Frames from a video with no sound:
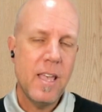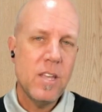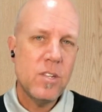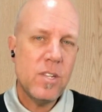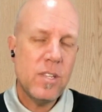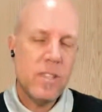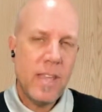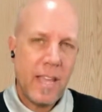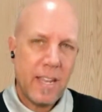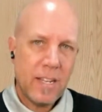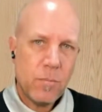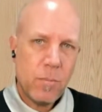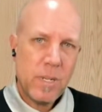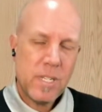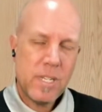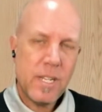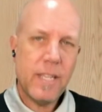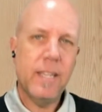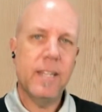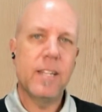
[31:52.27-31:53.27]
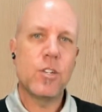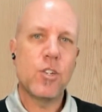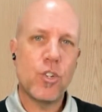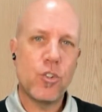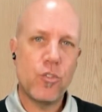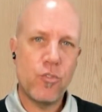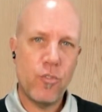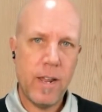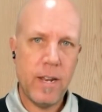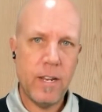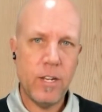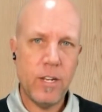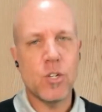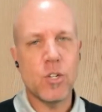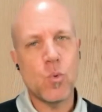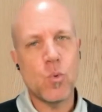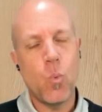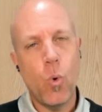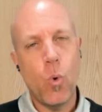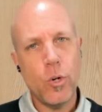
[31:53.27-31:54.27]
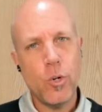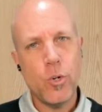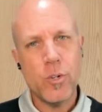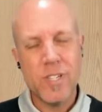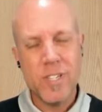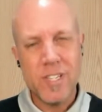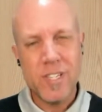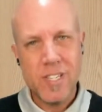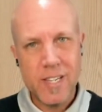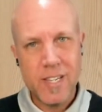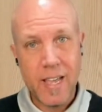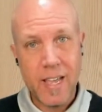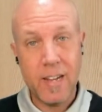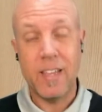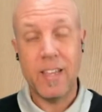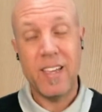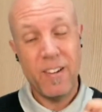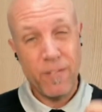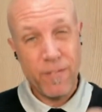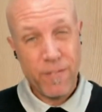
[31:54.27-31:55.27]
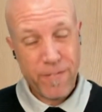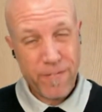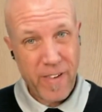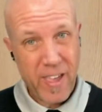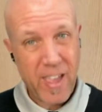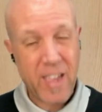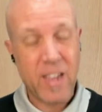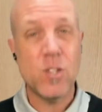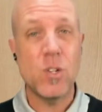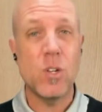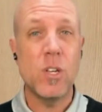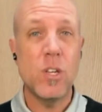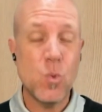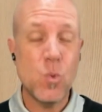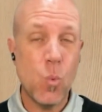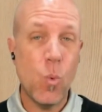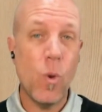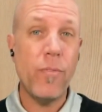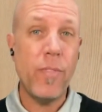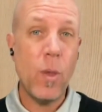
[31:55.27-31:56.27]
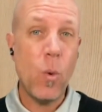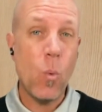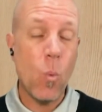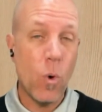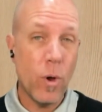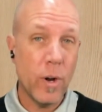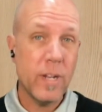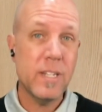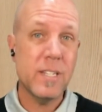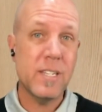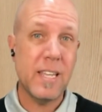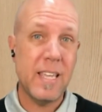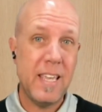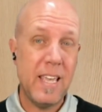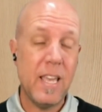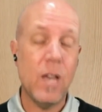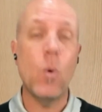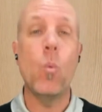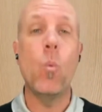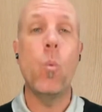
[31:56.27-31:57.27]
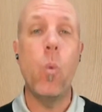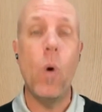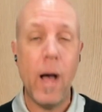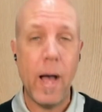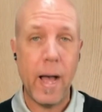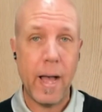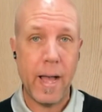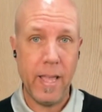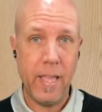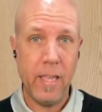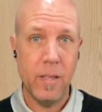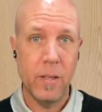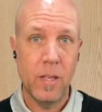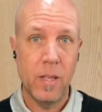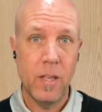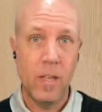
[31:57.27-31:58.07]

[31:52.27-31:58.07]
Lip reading: See, that particular strategy is what your seller, in fact, is what they're wanting to hear. Why?